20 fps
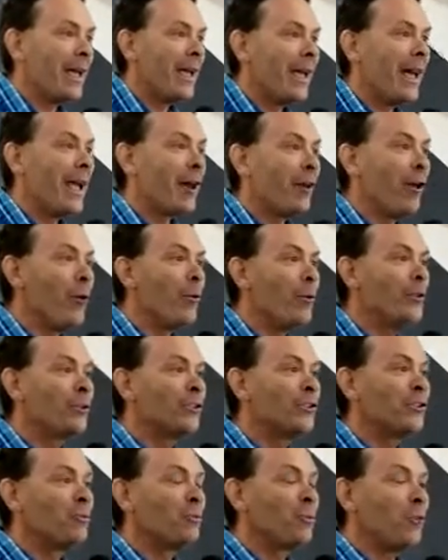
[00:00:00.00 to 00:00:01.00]
And I
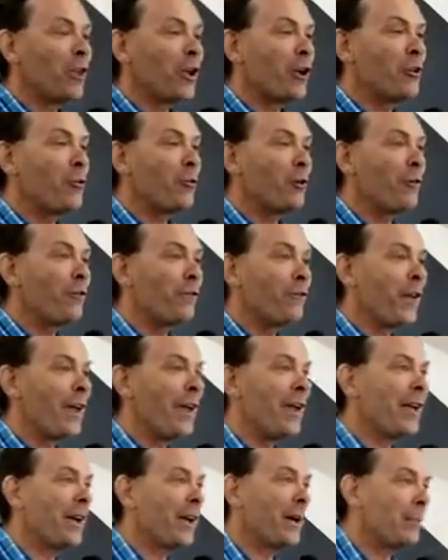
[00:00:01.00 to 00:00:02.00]
was what they call a
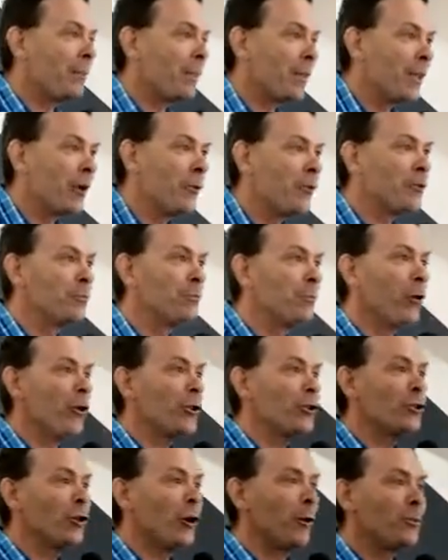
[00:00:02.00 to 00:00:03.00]
flanker. It was my
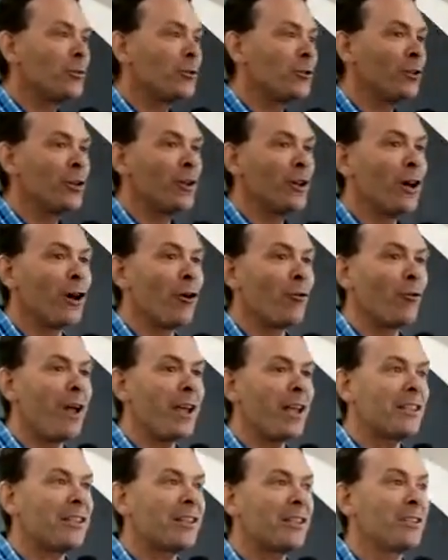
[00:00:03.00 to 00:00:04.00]
job to
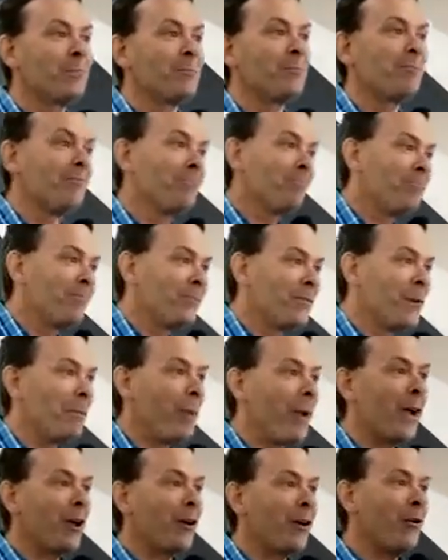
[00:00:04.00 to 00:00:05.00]
harass the
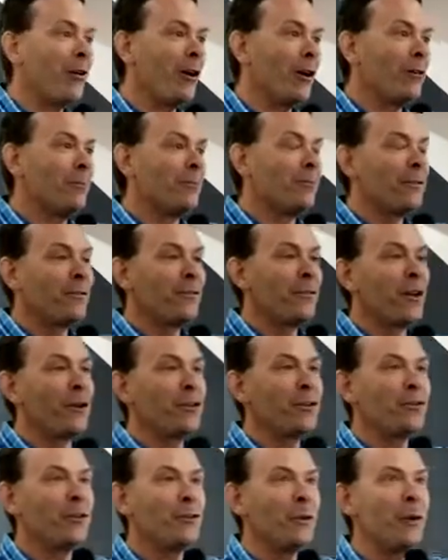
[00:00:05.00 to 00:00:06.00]
back line, for
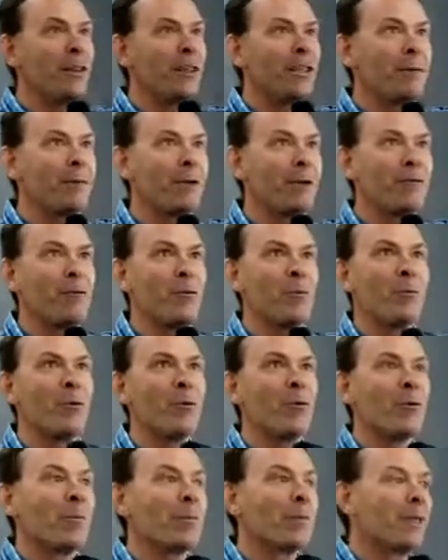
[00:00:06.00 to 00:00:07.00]
those of you who know anything about
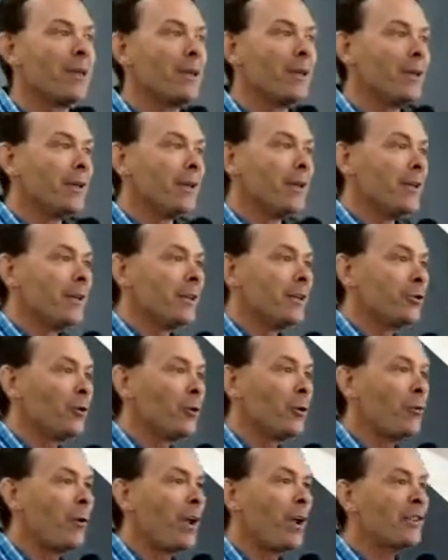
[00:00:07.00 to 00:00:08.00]
football, to
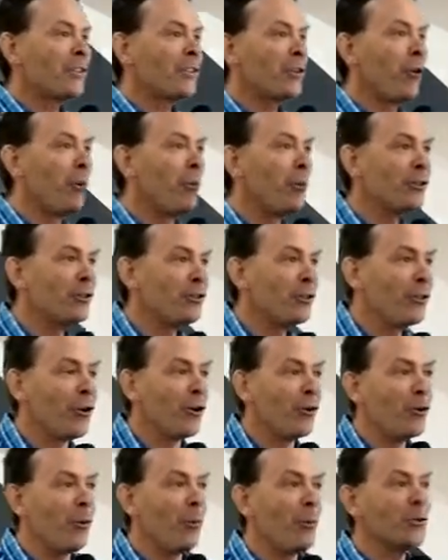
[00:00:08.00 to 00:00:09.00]
harass the
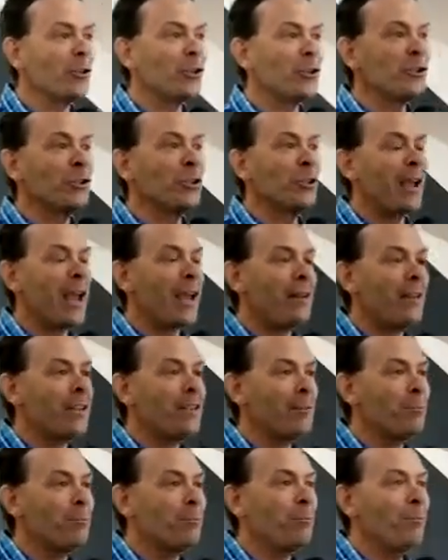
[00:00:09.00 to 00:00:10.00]
opposition. And he
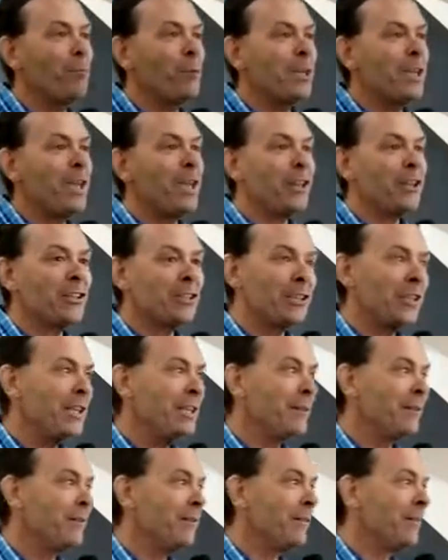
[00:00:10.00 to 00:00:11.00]
said, Mick
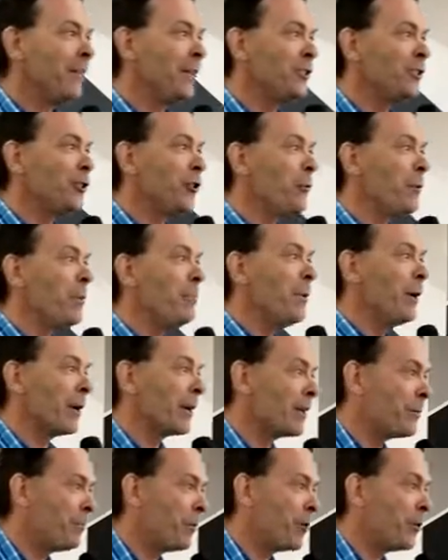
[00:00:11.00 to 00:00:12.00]
Hennessey, he used to call me Mick,
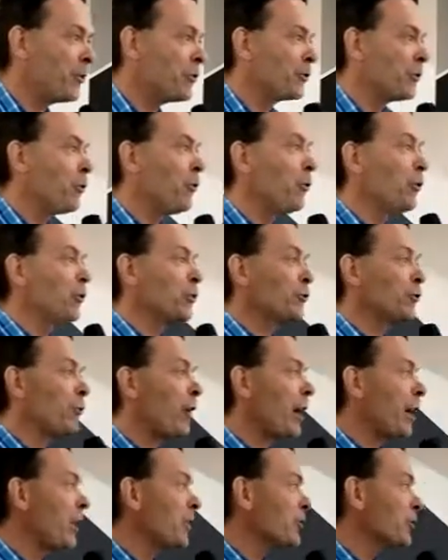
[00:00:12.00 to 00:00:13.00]
because all
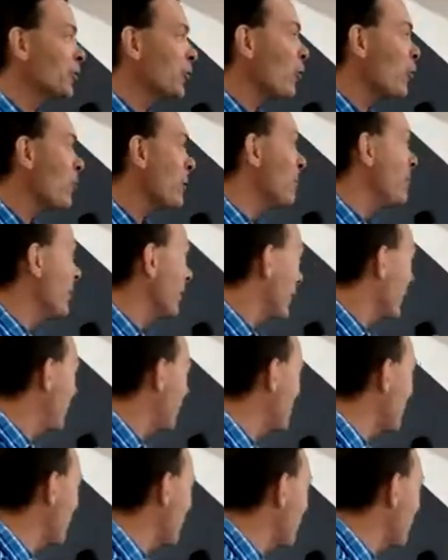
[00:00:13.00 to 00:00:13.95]
Australians call me Mick for some